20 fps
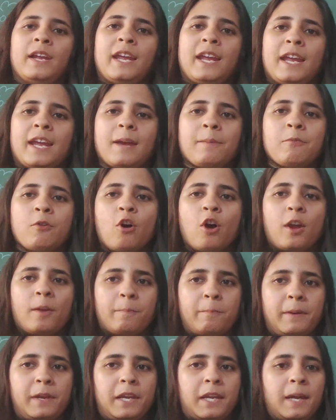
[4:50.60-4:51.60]
AM or
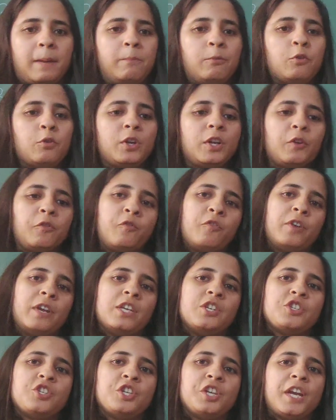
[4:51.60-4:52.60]
PM to
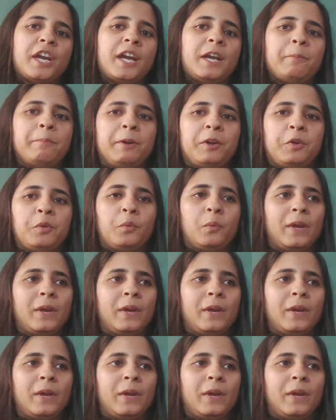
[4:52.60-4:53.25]
differentiate with